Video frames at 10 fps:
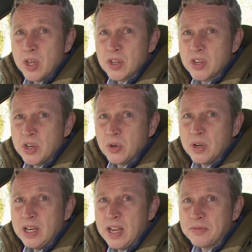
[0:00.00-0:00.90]
so you're
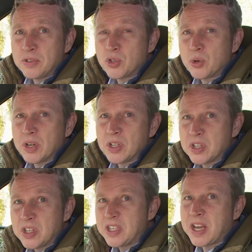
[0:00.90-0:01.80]
not left trying to
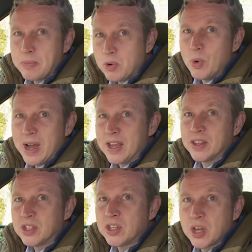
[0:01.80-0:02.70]
stab away
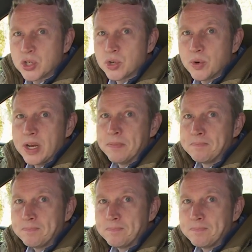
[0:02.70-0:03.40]
at the touchscreen.